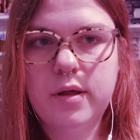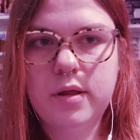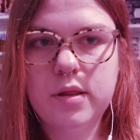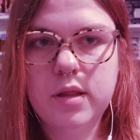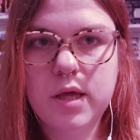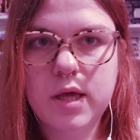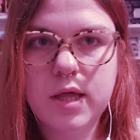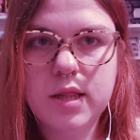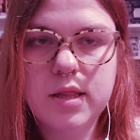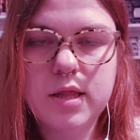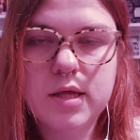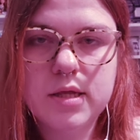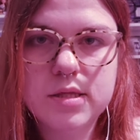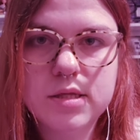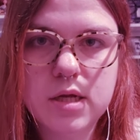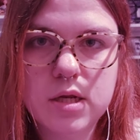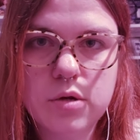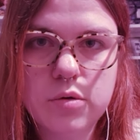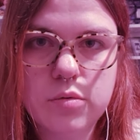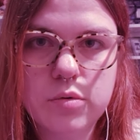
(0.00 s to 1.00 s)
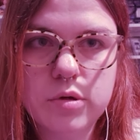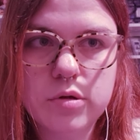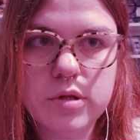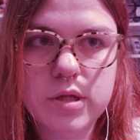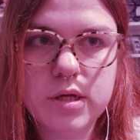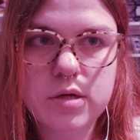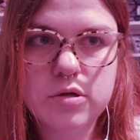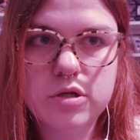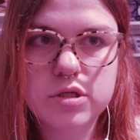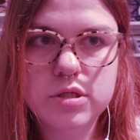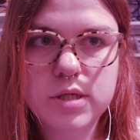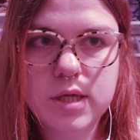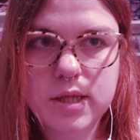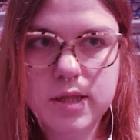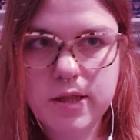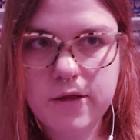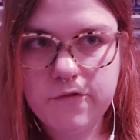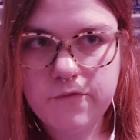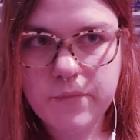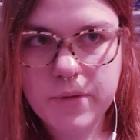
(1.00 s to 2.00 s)
Like, I think it's kind of rude that you just, like,
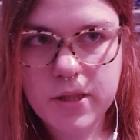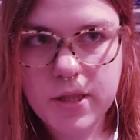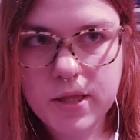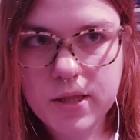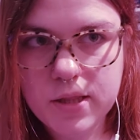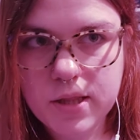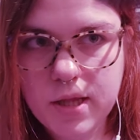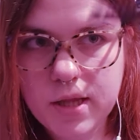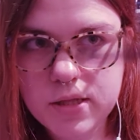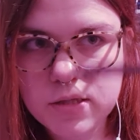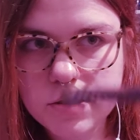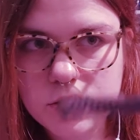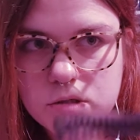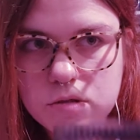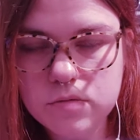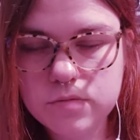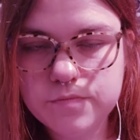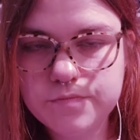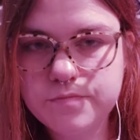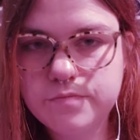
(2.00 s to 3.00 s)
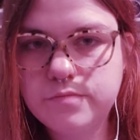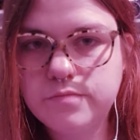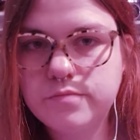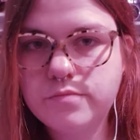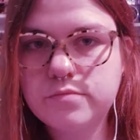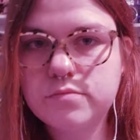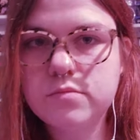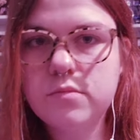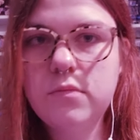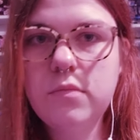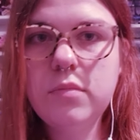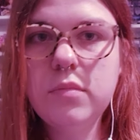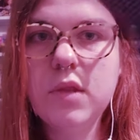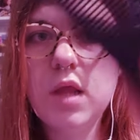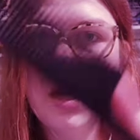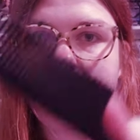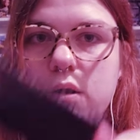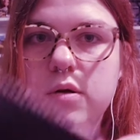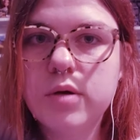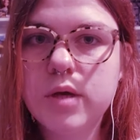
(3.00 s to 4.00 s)
left me like that. So
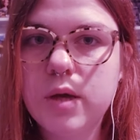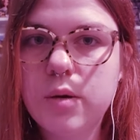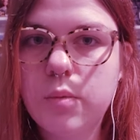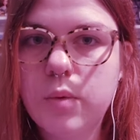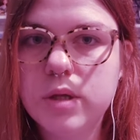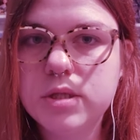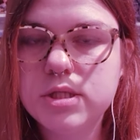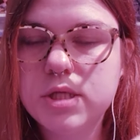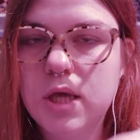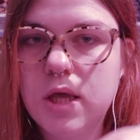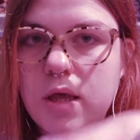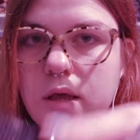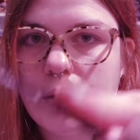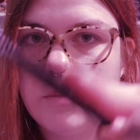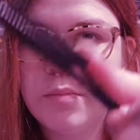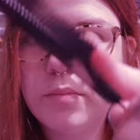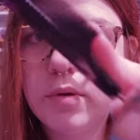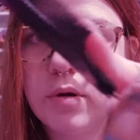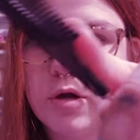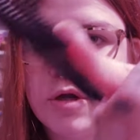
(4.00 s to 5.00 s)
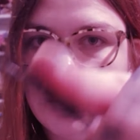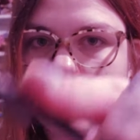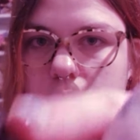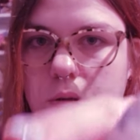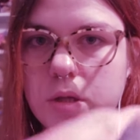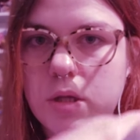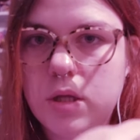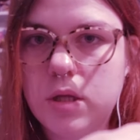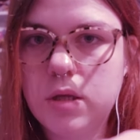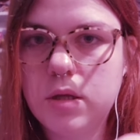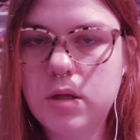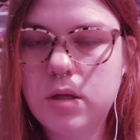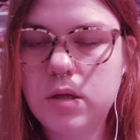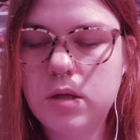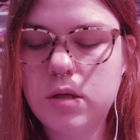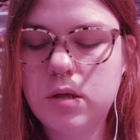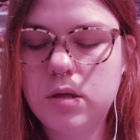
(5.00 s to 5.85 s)
I don't get what's up. Are you good?